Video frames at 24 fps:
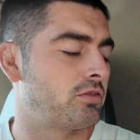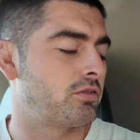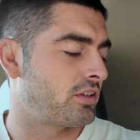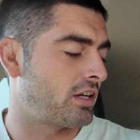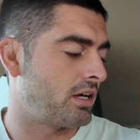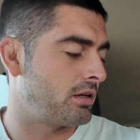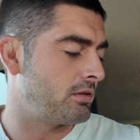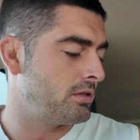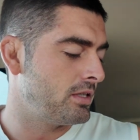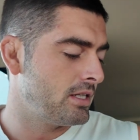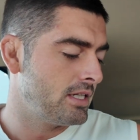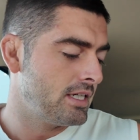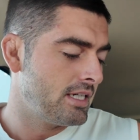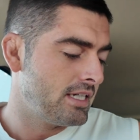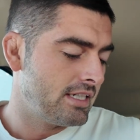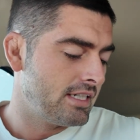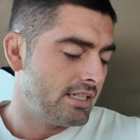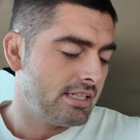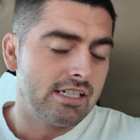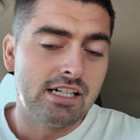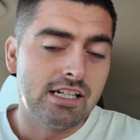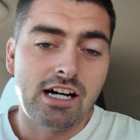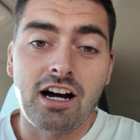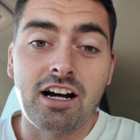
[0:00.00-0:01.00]
So
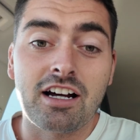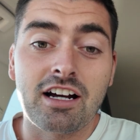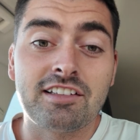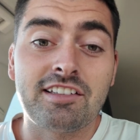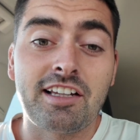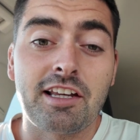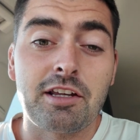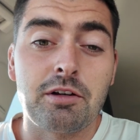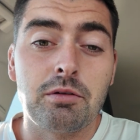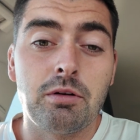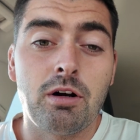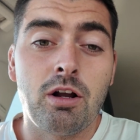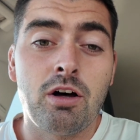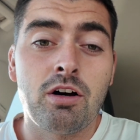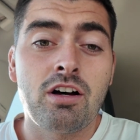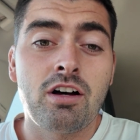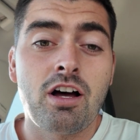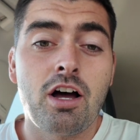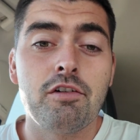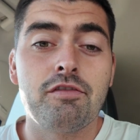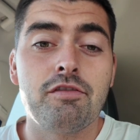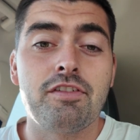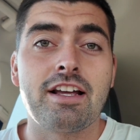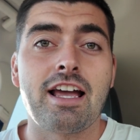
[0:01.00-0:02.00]
I'm going to take you along,
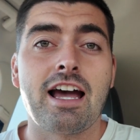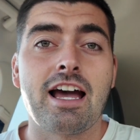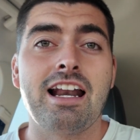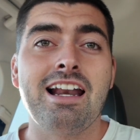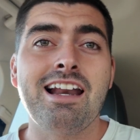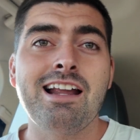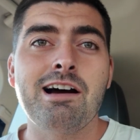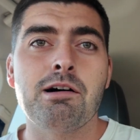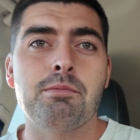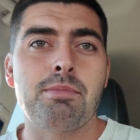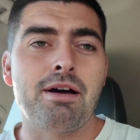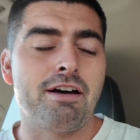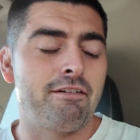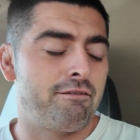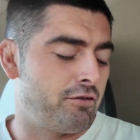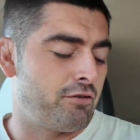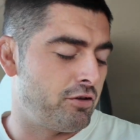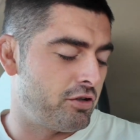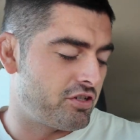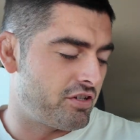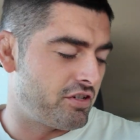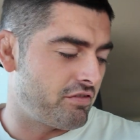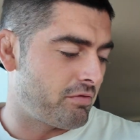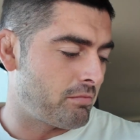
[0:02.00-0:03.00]
hopefully get a little bit of
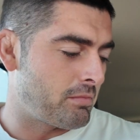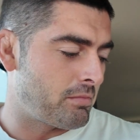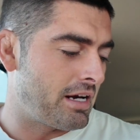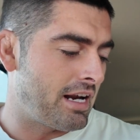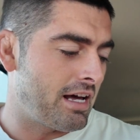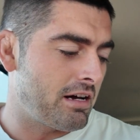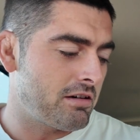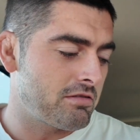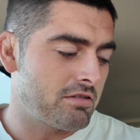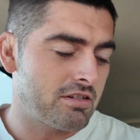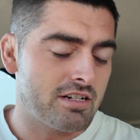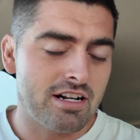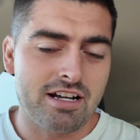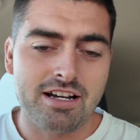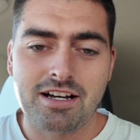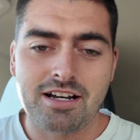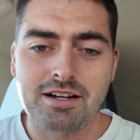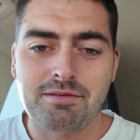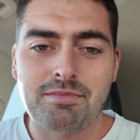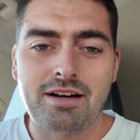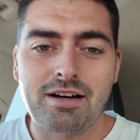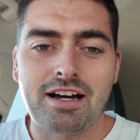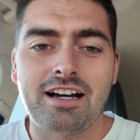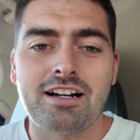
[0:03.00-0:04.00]
footage if I'm allowed,
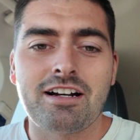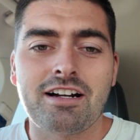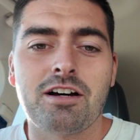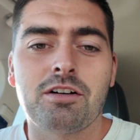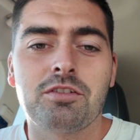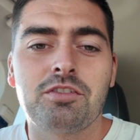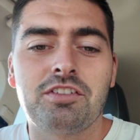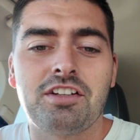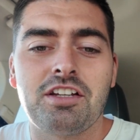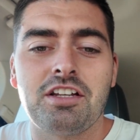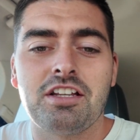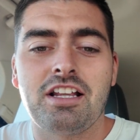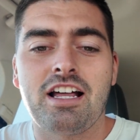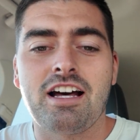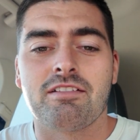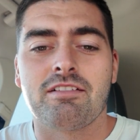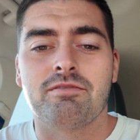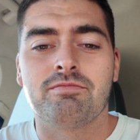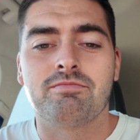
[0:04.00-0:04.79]
and I'll see you there.